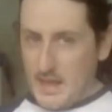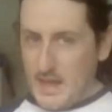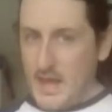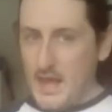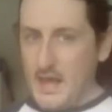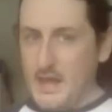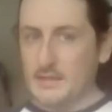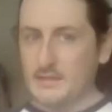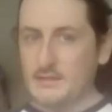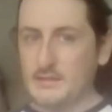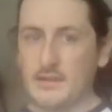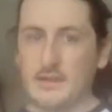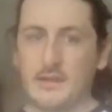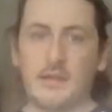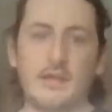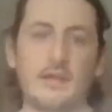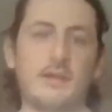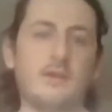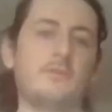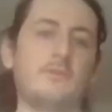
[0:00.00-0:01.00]
And
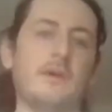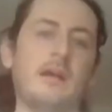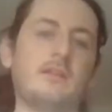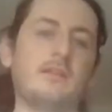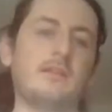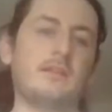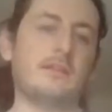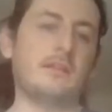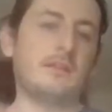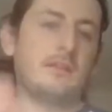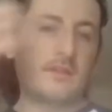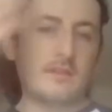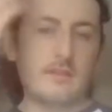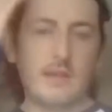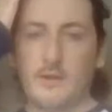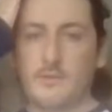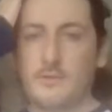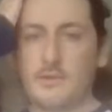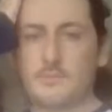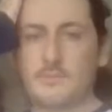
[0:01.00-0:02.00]
well,
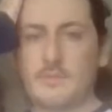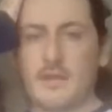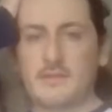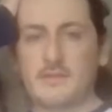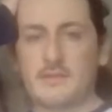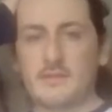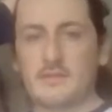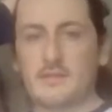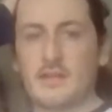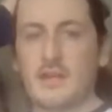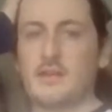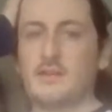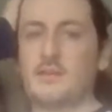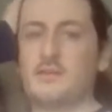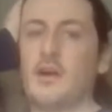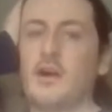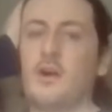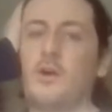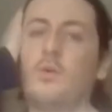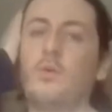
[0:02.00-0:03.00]
I will mention
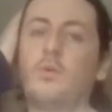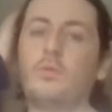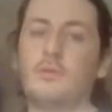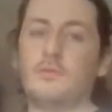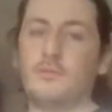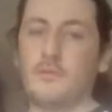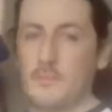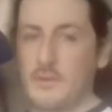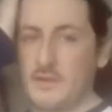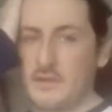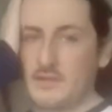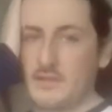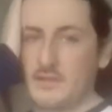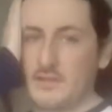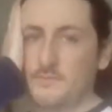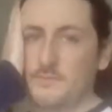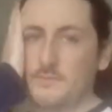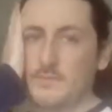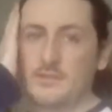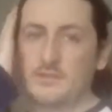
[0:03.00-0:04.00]
that not all of them are
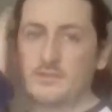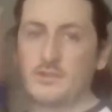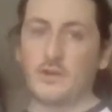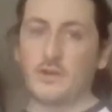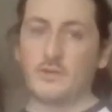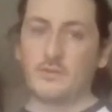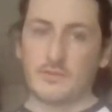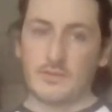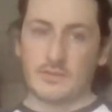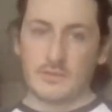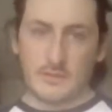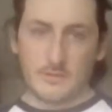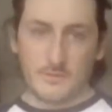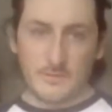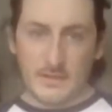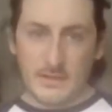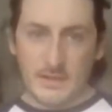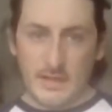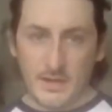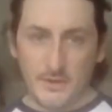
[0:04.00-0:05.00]
going to be shown on this
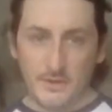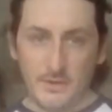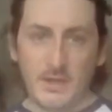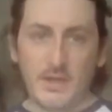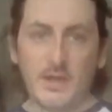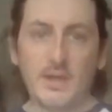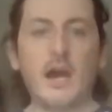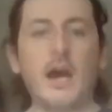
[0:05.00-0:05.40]
video.